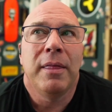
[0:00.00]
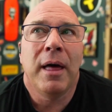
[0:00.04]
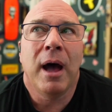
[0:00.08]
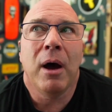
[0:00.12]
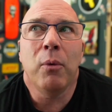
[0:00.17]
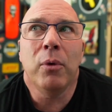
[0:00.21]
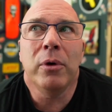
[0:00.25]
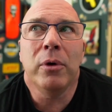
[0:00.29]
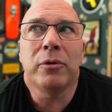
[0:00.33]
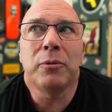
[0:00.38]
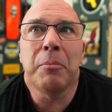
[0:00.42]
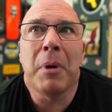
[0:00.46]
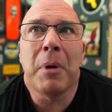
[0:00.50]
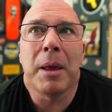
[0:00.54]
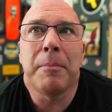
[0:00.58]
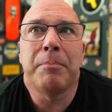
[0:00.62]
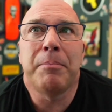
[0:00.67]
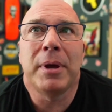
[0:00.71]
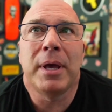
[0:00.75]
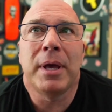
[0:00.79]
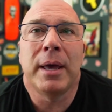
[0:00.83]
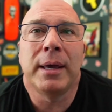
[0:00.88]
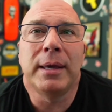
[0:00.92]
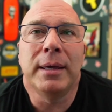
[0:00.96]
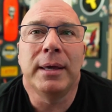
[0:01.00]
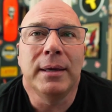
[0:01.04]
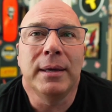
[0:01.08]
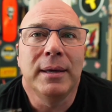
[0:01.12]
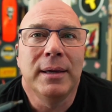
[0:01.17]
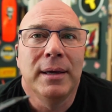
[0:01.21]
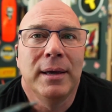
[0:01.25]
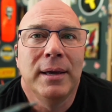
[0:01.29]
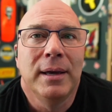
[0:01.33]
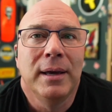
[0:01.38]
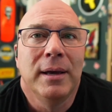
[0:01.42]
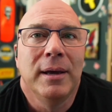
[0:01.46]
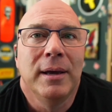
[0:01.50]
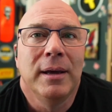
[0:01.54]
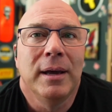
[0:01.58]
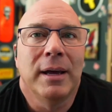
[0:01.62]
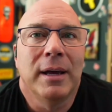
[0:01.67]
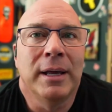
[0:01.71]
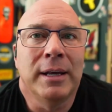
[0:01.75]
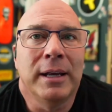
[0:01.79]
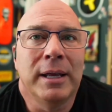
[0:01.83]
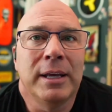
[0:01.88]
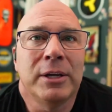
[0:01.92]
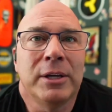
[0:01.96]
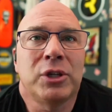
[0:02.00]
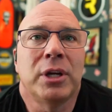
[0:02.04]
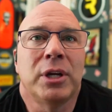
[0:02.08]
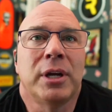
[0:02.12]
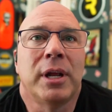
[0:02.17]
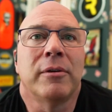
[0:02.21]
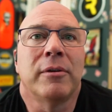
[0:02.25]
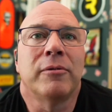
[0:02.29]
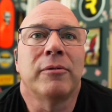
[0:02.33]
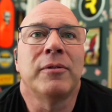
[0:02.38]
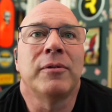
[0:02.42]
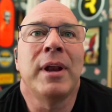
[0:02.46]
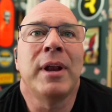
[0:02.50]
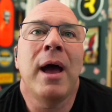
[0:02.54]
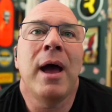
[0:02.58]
That was my big initiative.